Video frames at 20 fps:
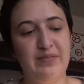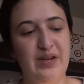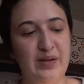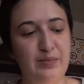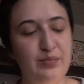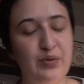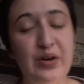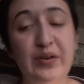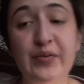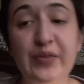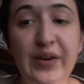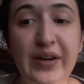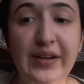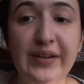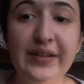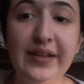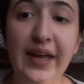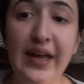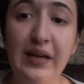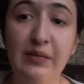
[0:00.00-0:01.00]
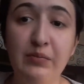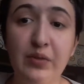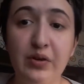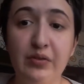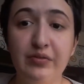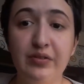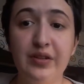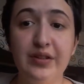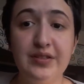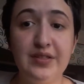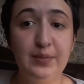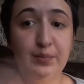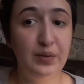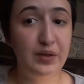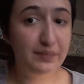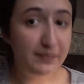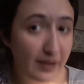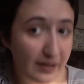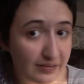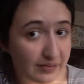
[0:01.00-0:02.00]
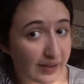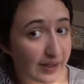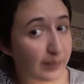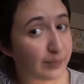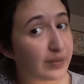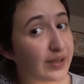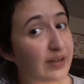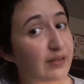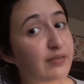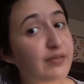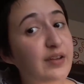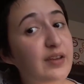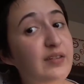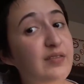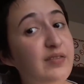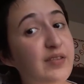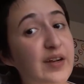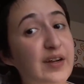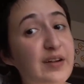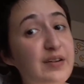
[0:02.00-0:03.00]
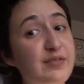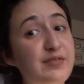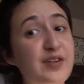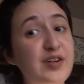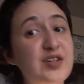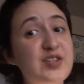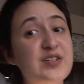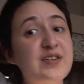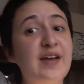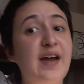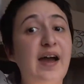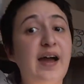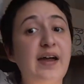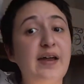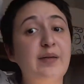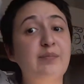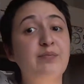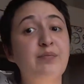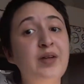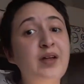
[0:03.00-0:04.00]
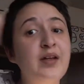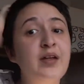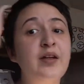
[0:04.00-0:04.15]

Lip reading: My boyfriend came over to meet my family for the very first time.